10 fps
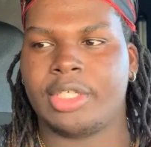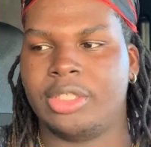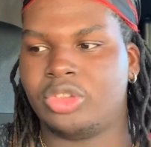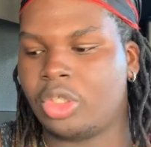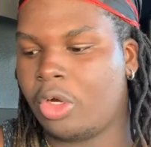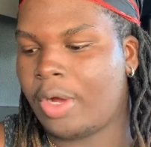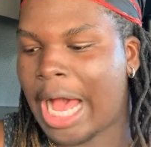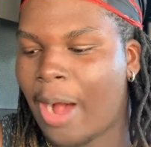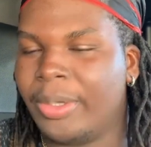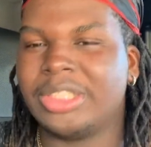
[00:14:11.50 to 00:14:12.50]
So
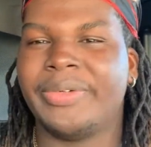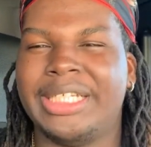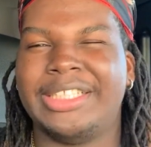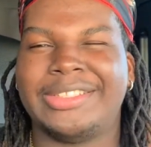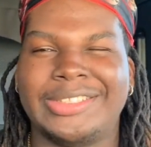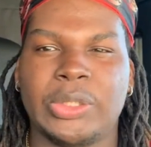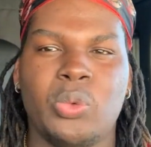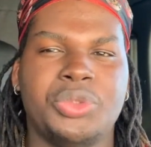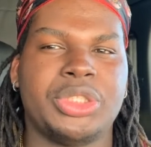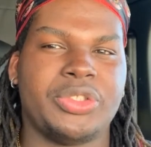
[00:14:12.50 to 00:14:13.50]
I wasn't really
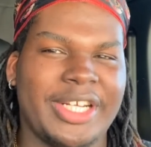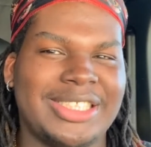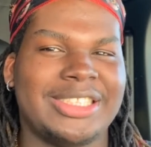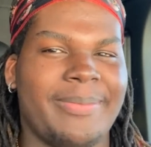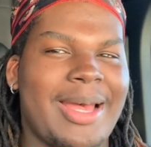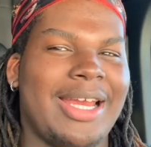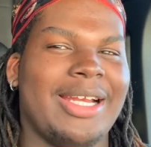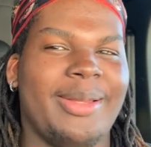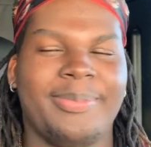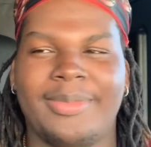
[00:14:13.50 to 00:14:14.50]
too stressed about it.
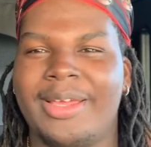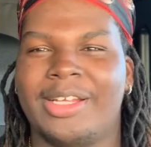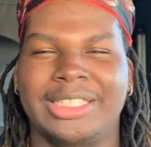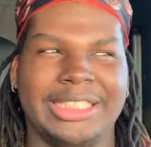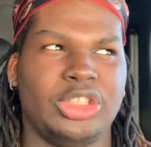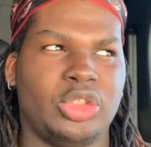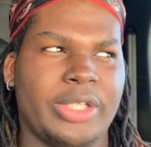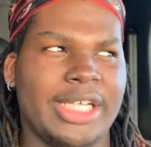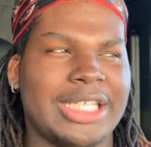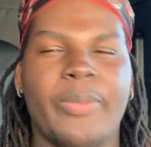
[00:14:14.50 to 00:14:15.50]
I'm not gonna say
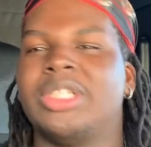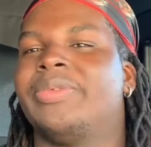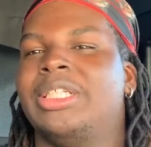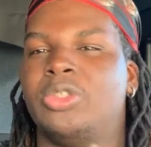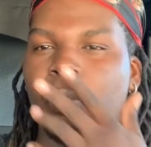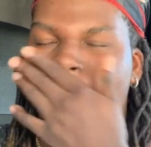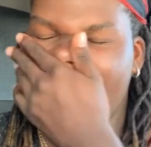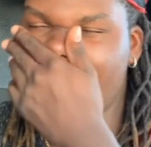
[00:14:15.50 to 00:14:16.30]
stressed. I wasn't really too worried